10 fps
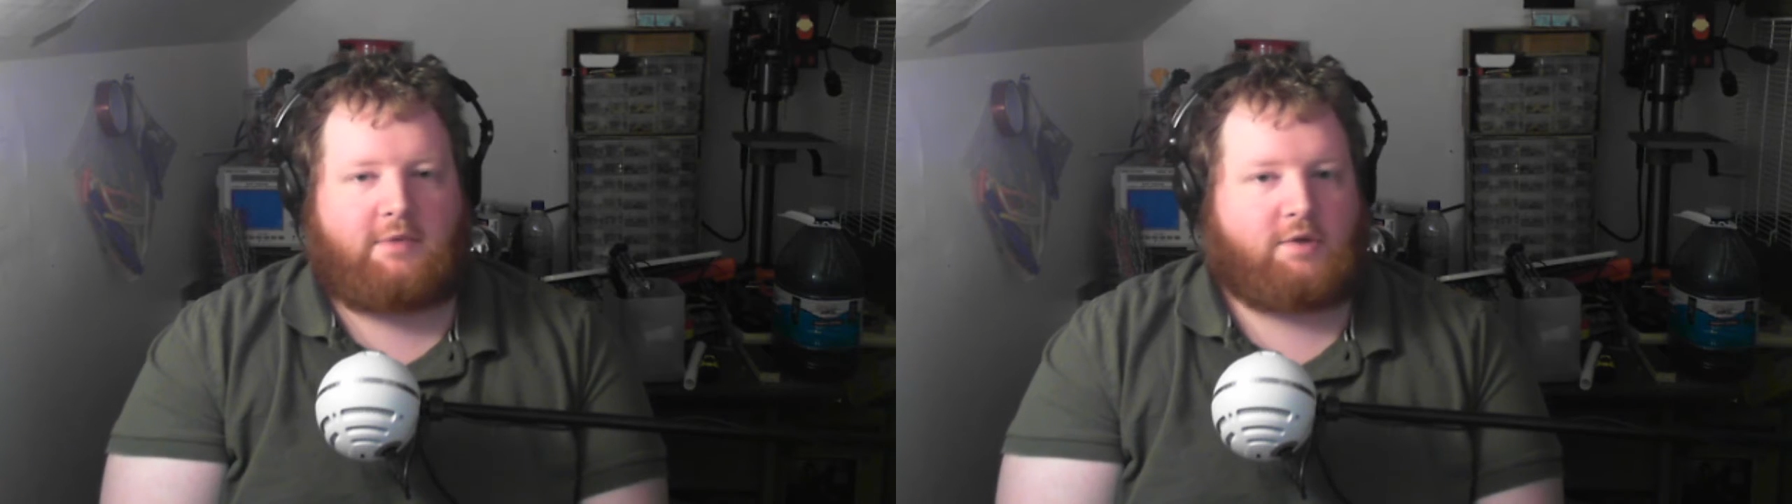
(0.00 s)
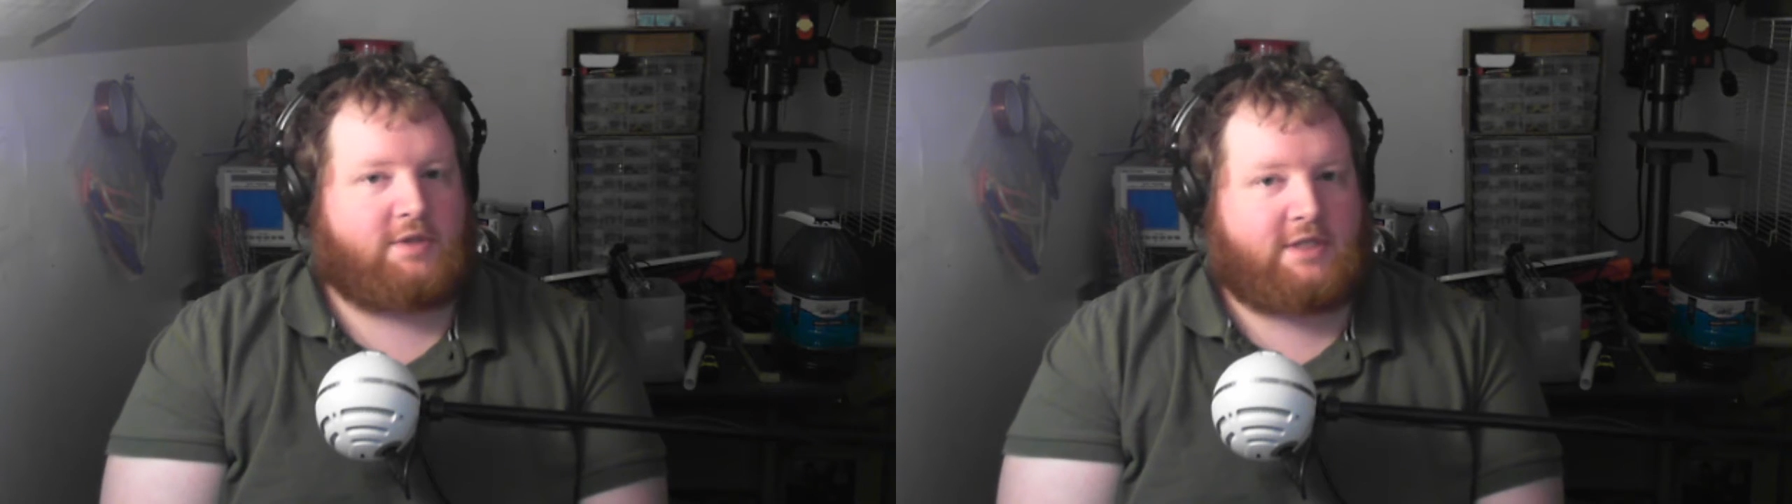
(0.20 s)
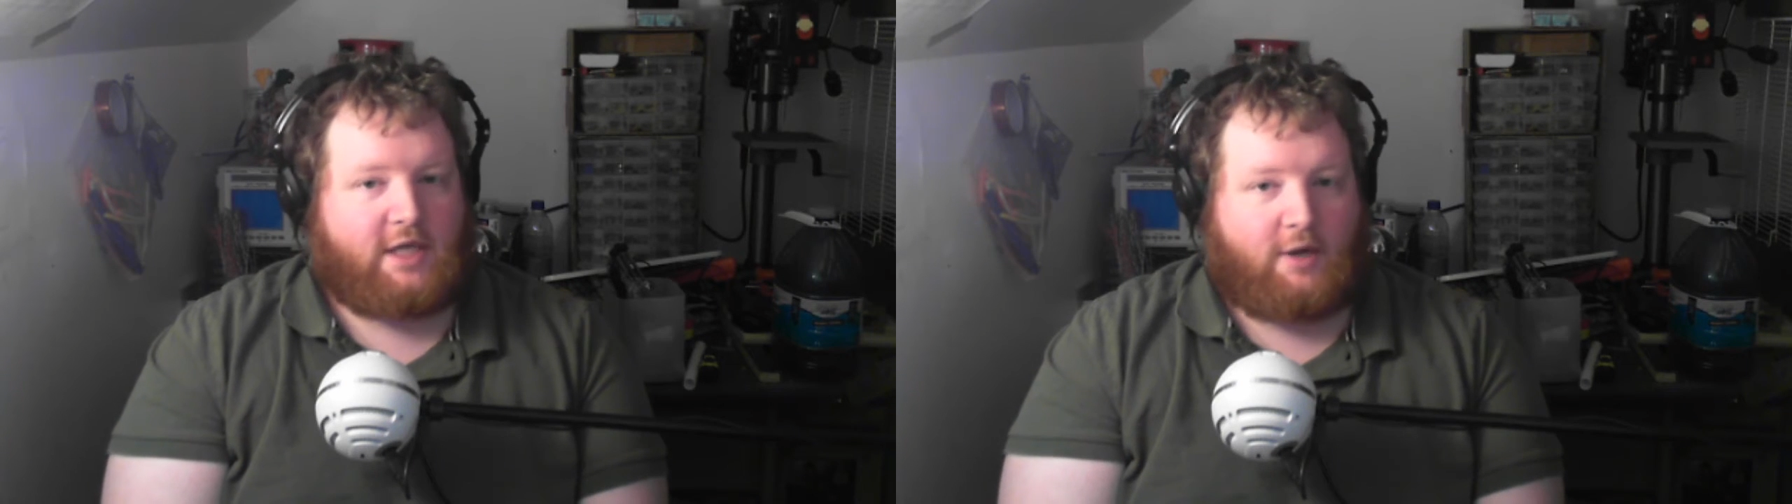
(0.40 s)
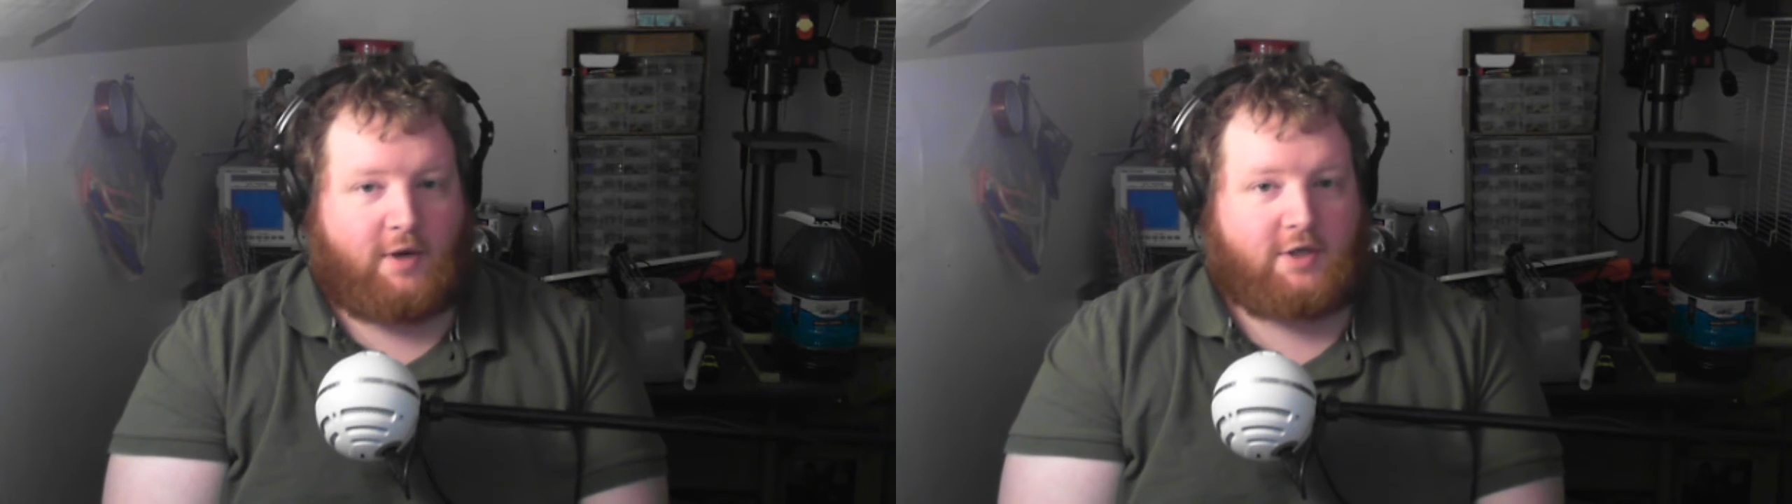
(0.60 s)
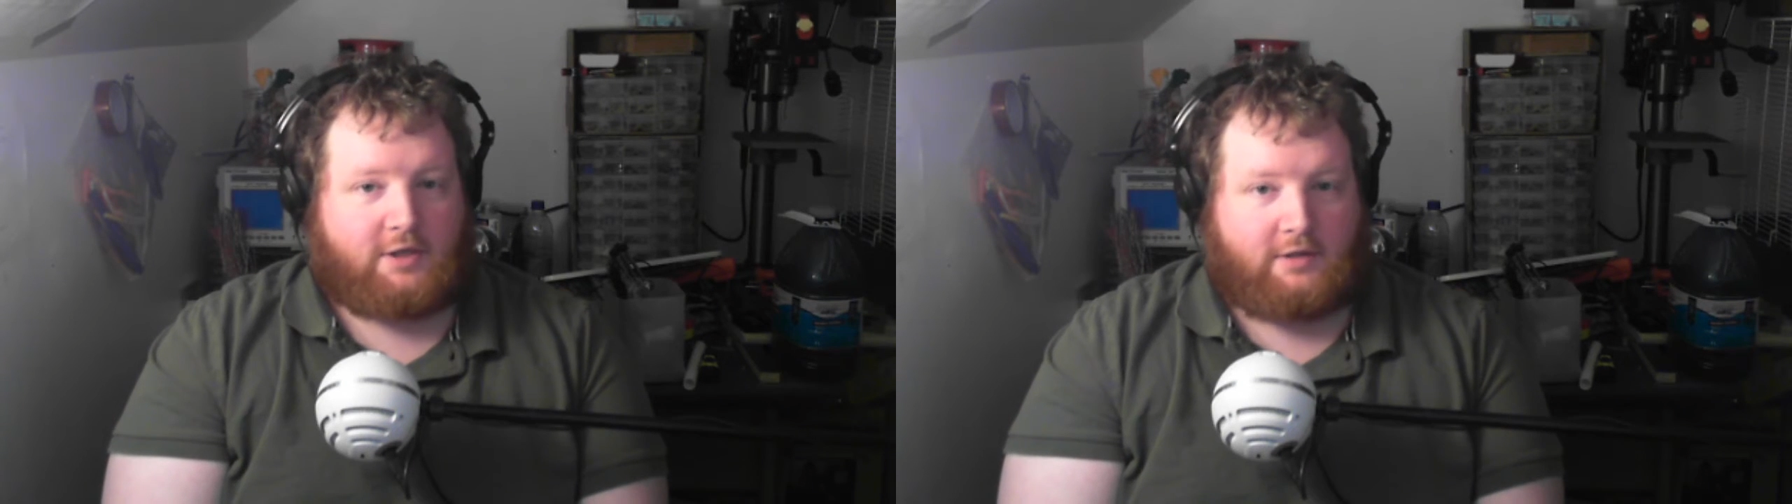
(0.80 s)
using
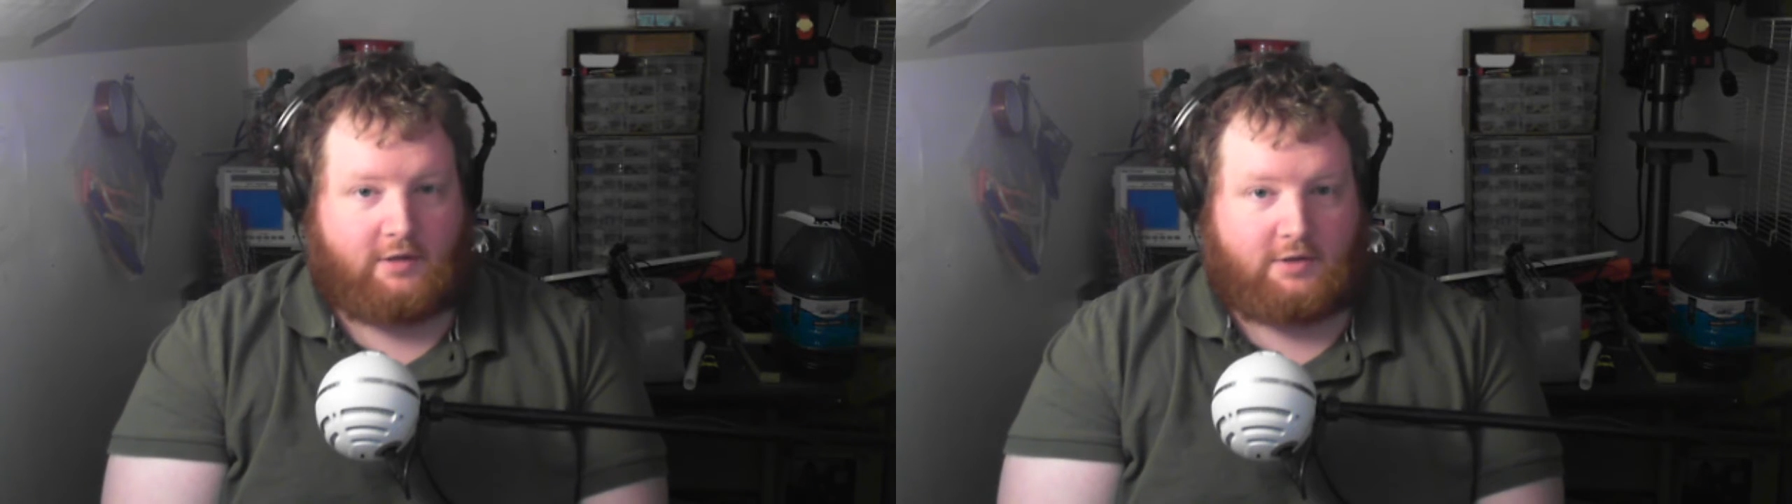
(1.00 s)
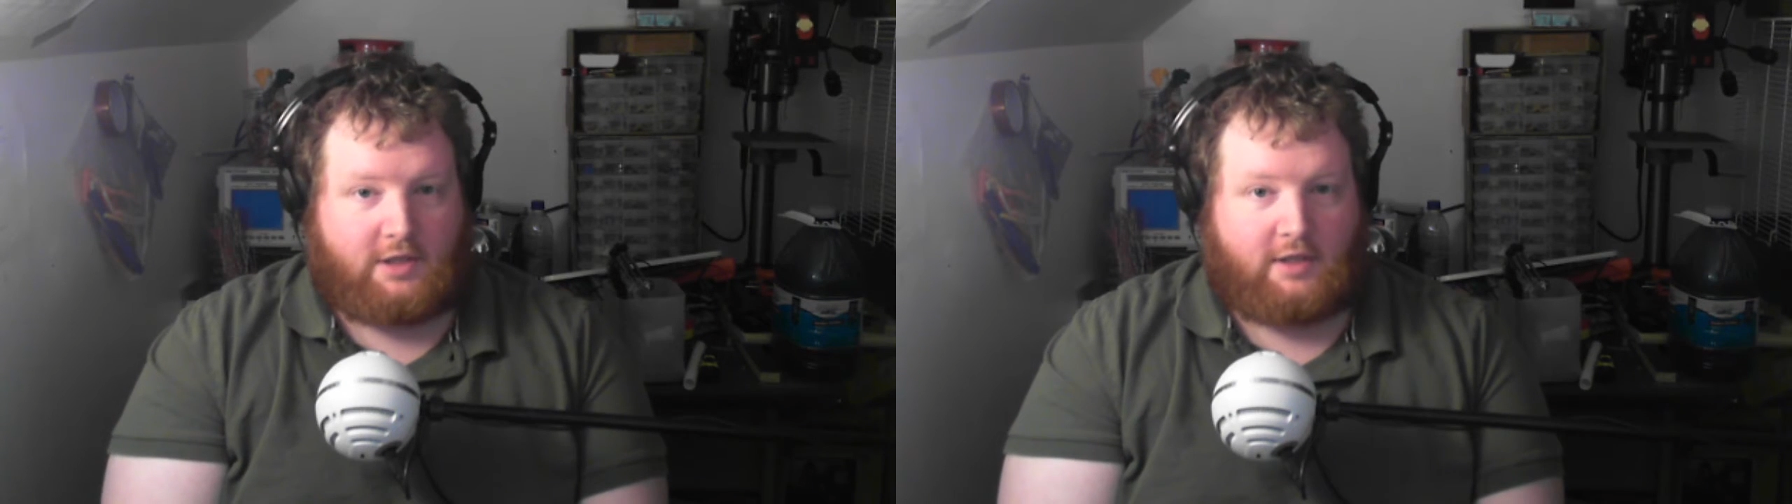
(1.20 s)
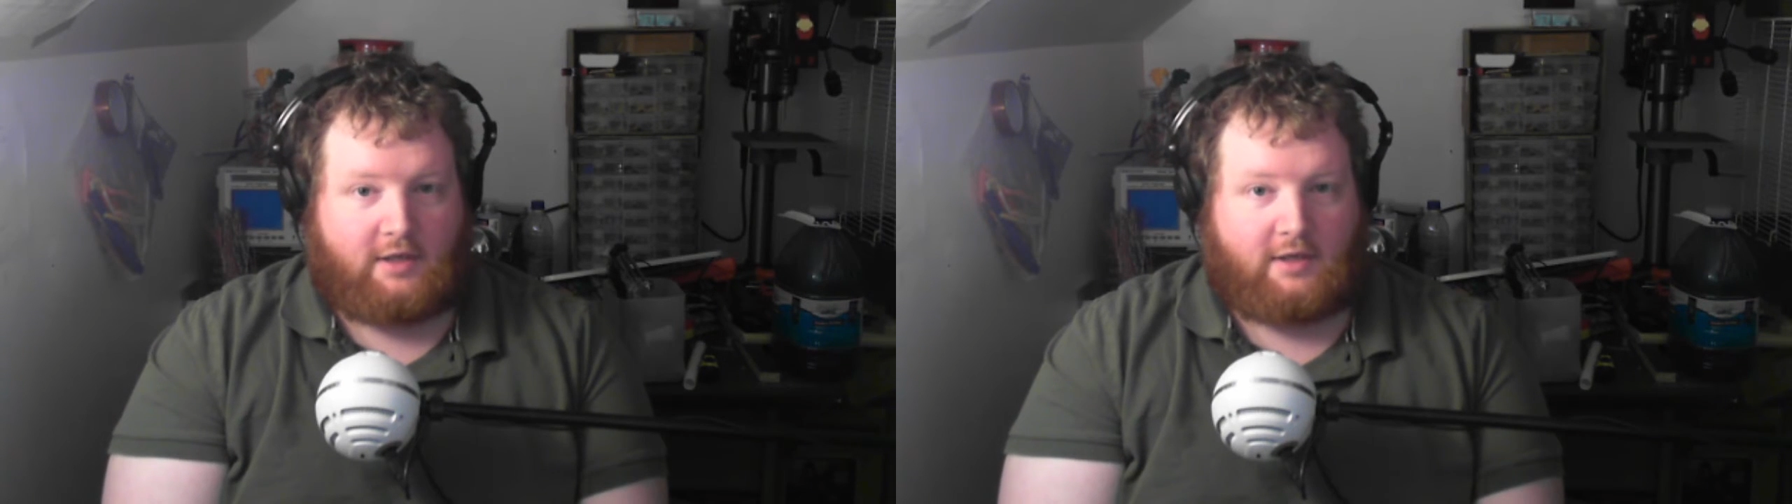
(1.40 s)
sequential logic.